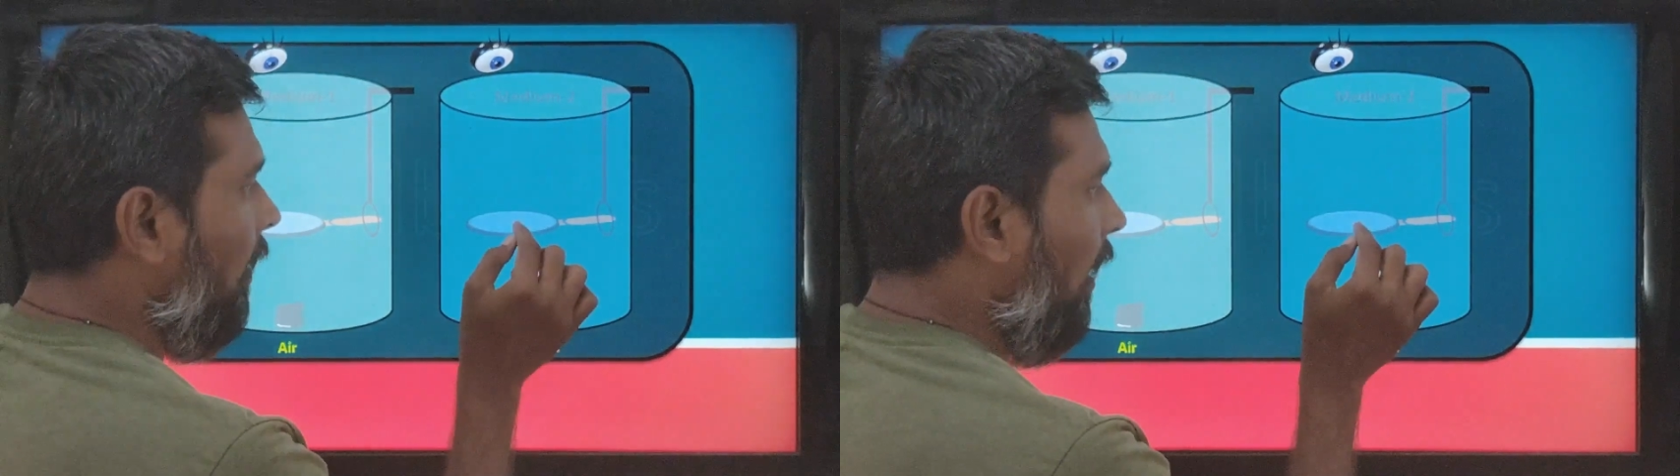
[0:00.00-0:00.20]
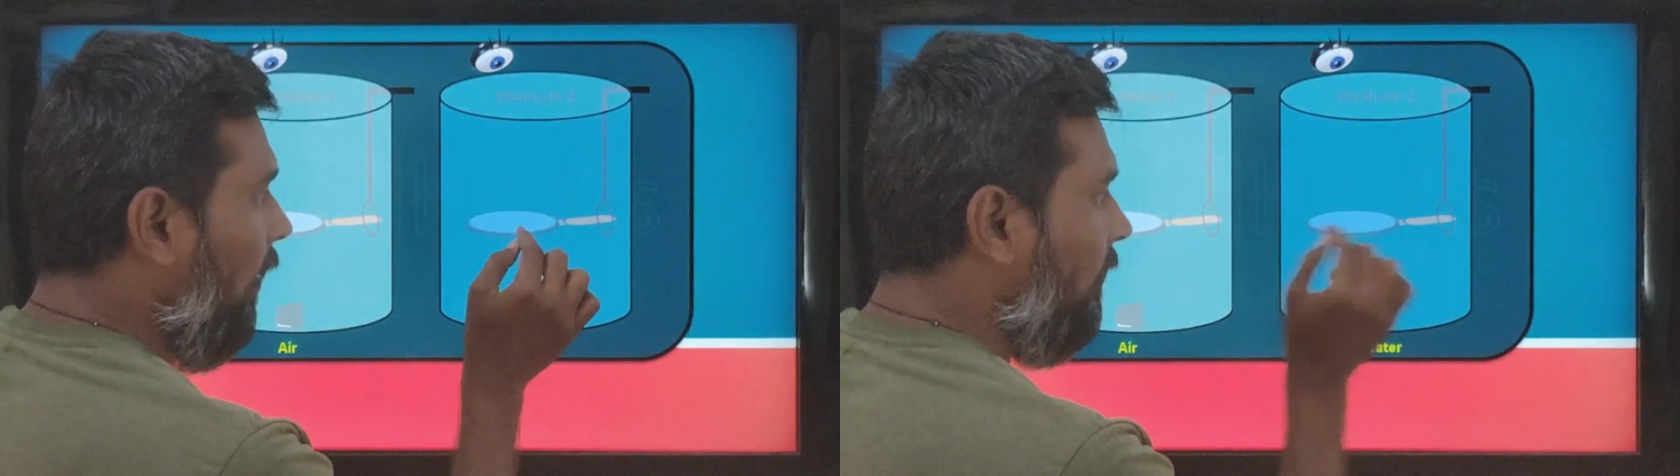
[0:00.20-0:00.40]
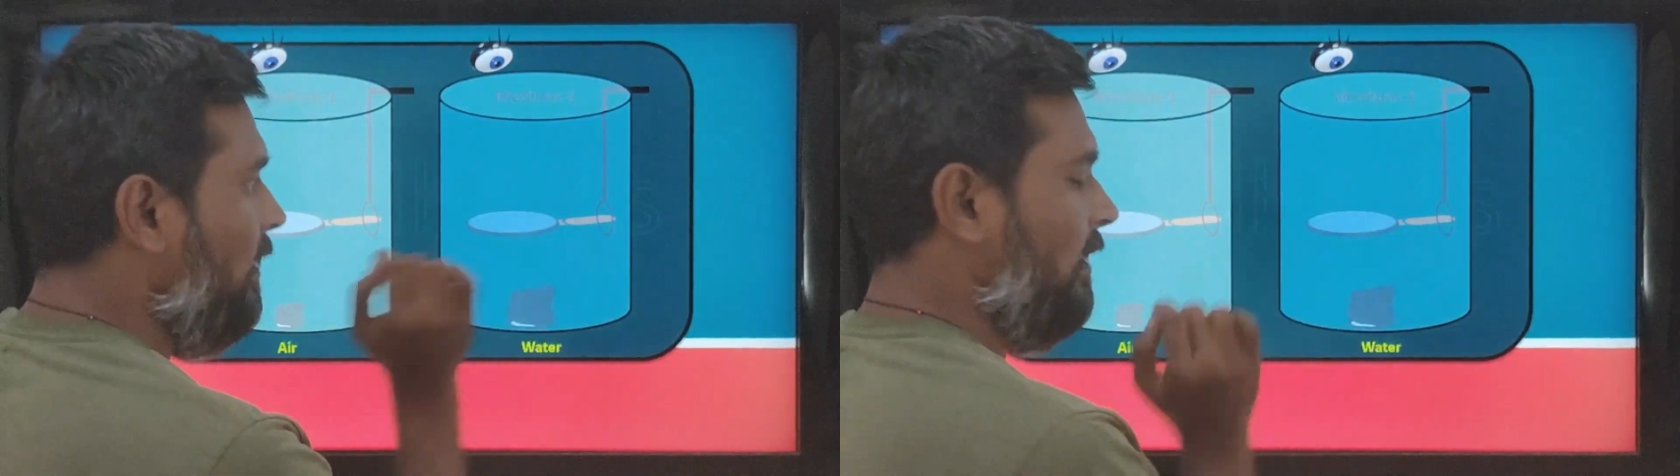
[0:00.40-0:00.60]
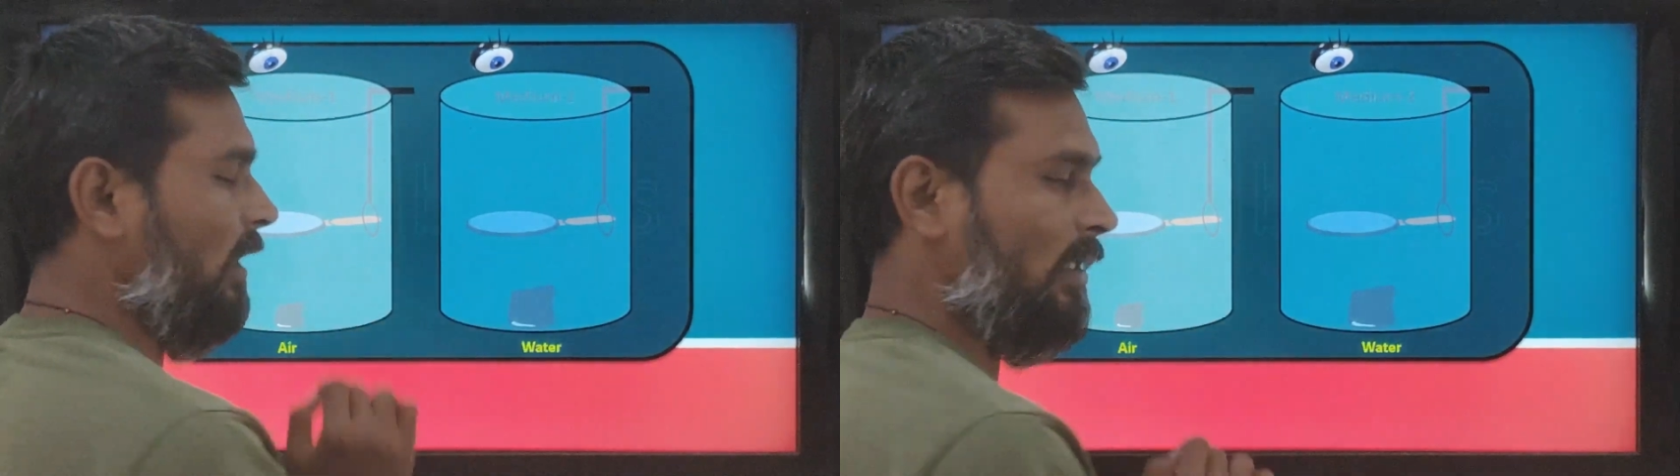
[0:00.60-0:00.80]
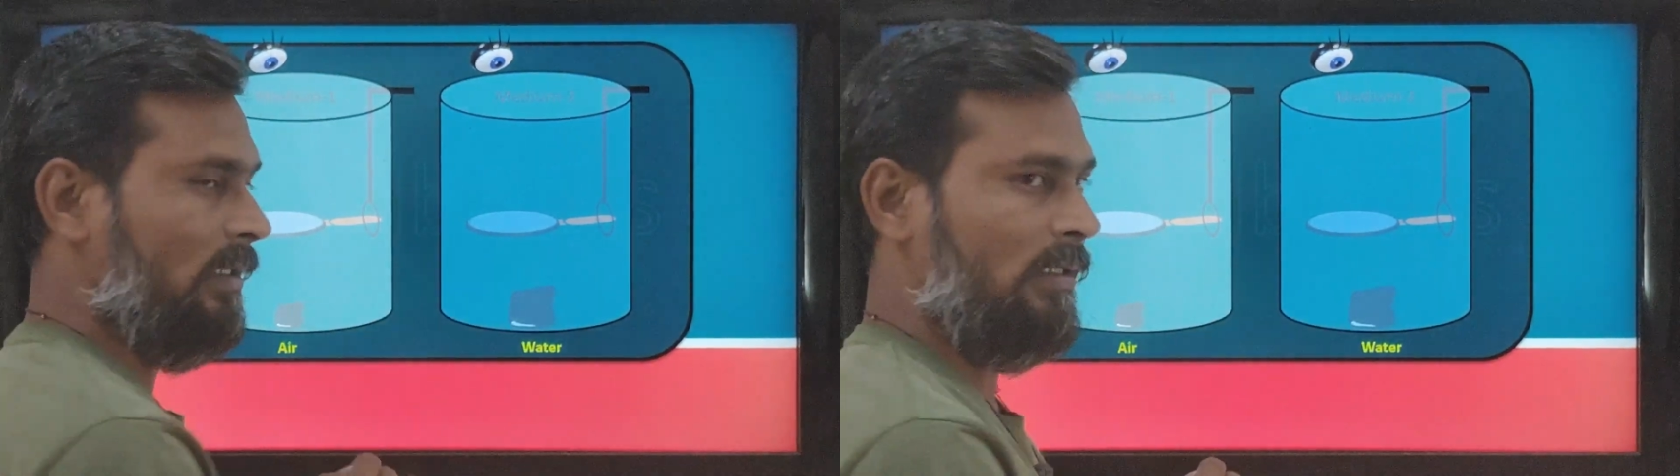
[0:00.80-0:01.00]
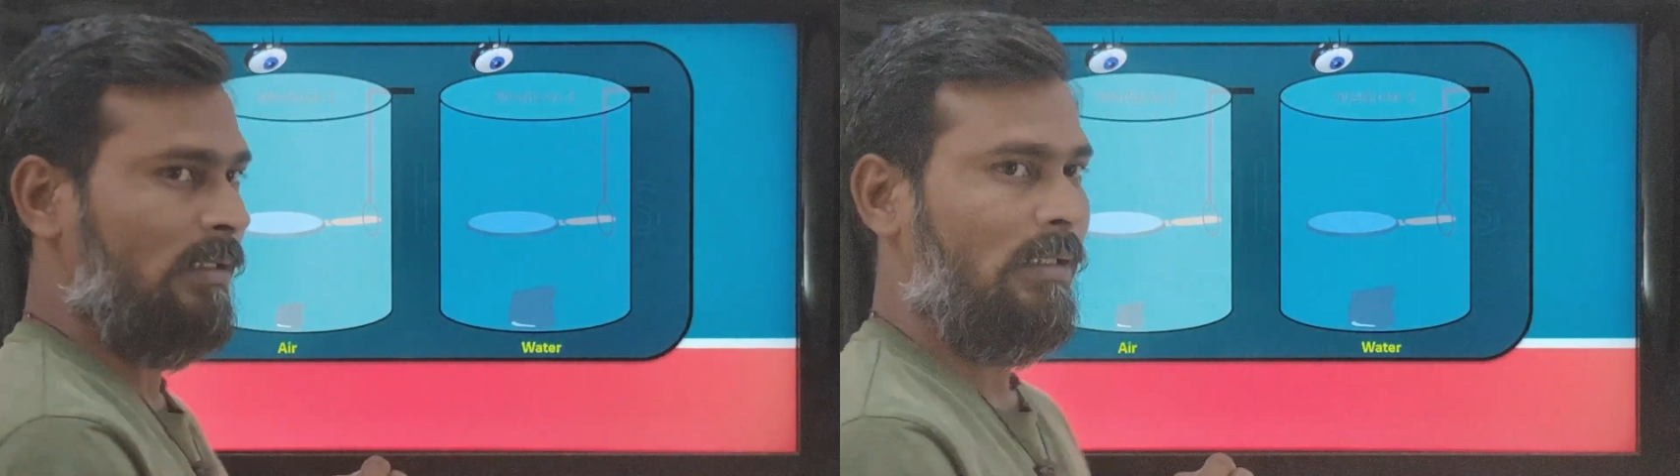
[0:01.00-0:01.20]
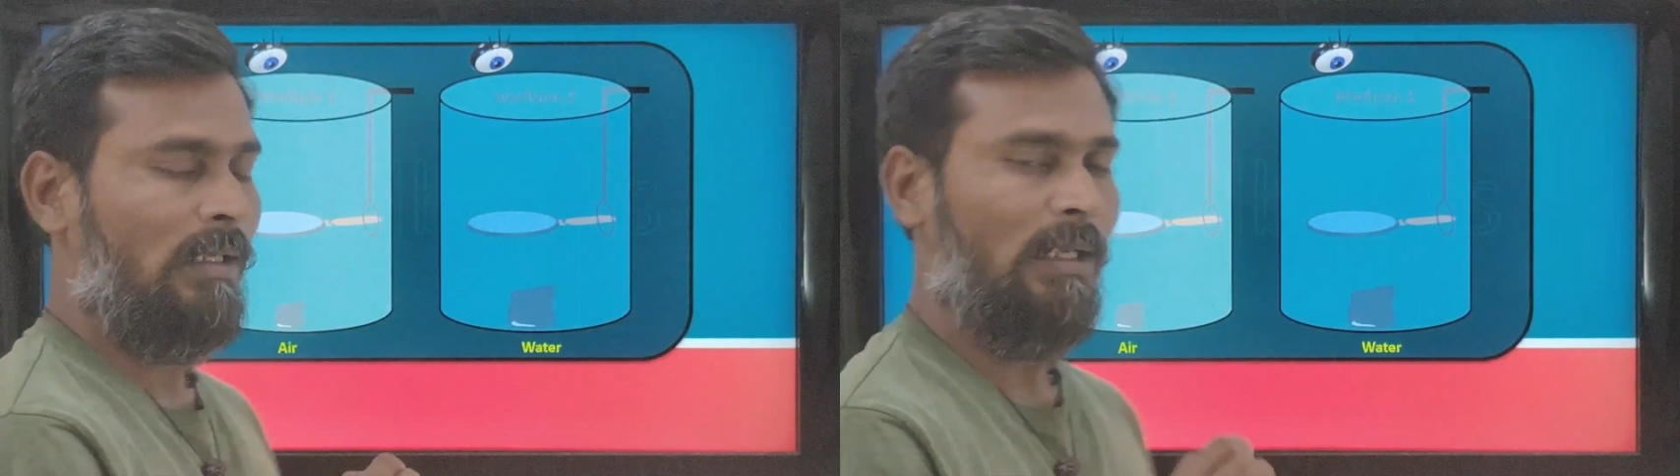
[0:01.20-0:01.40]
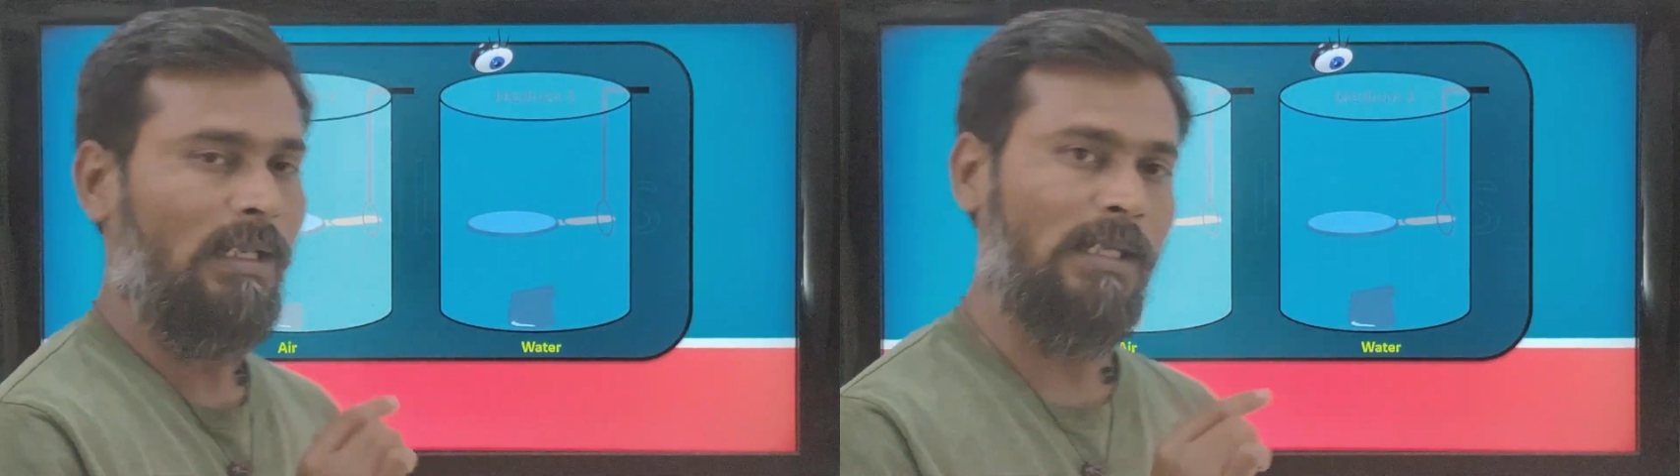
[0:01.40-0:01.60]
of this lens
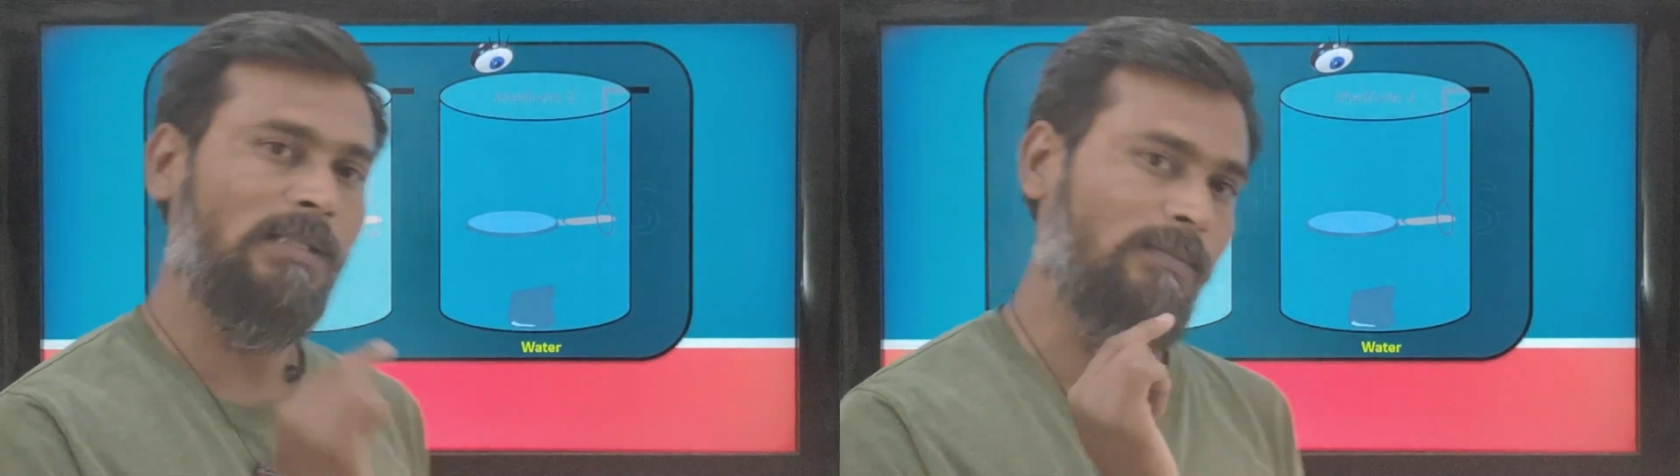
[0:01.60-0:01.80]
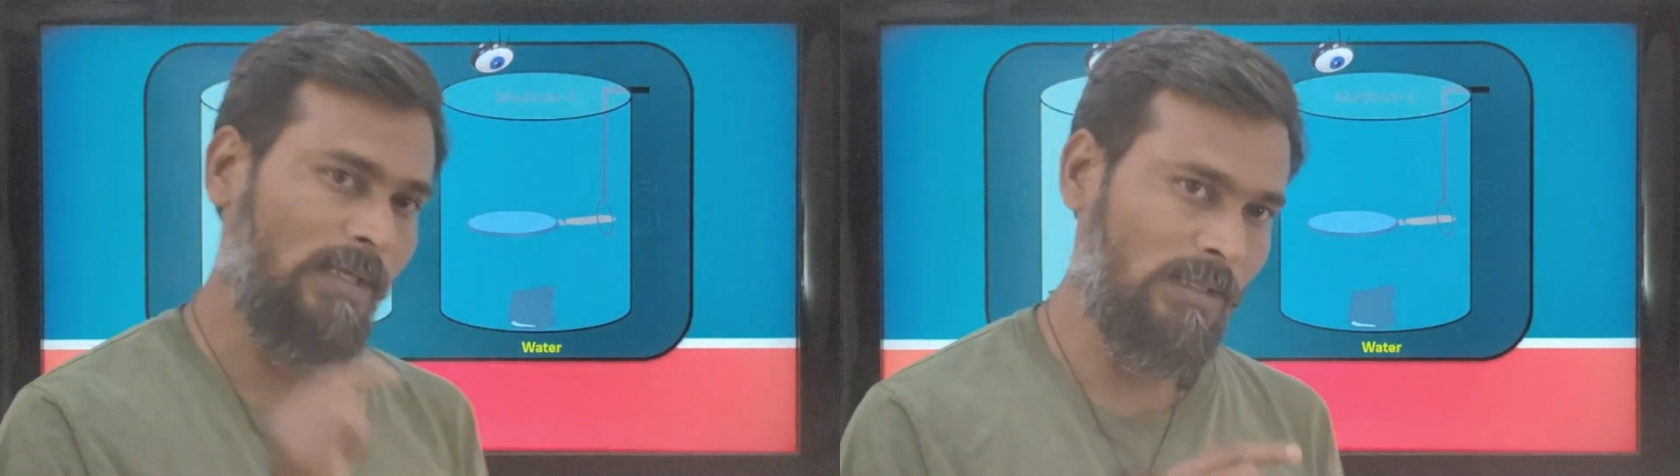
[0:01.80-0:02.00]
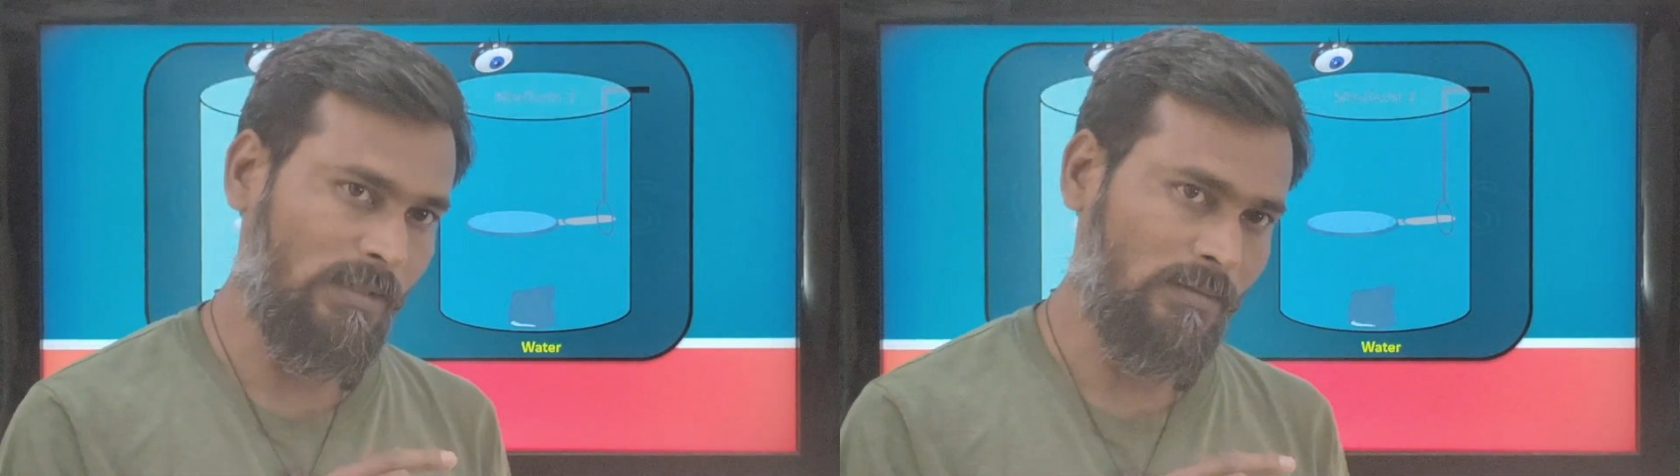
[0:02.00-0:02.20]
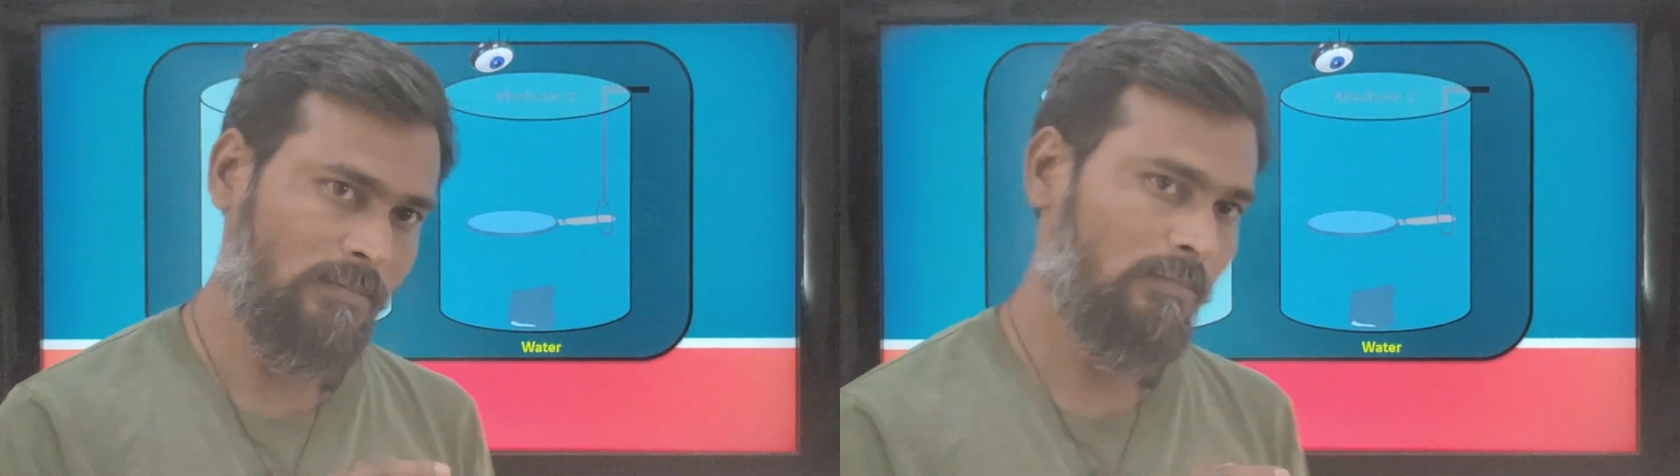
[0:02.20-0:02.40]
is water.